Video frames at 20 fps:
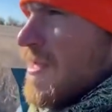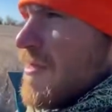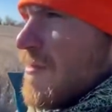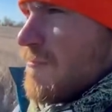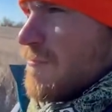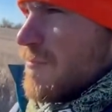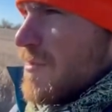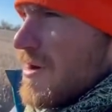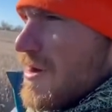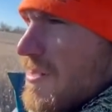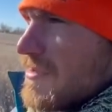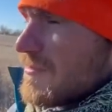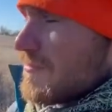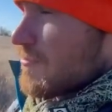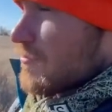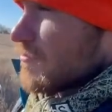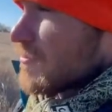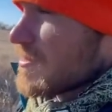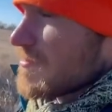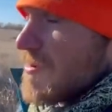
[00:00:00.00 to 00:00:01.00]
but
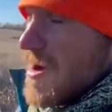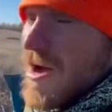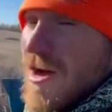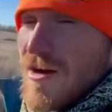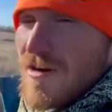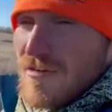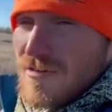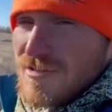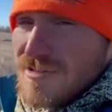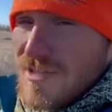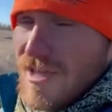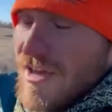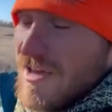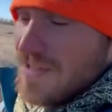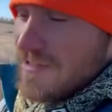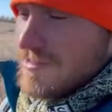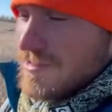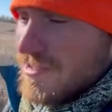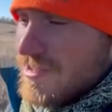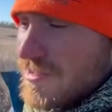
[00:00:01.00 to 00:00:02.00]
3 miles
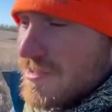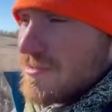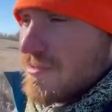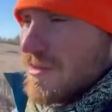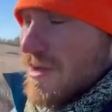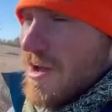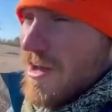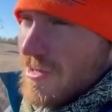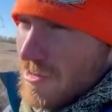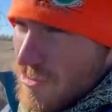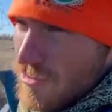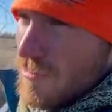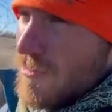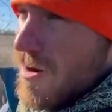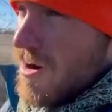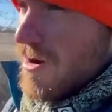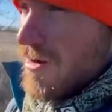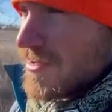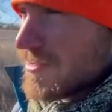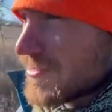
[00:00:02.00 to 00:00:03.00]
as the hiker
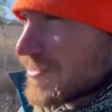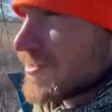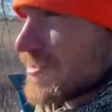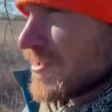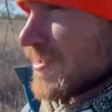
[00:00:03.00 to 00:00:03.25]
walks.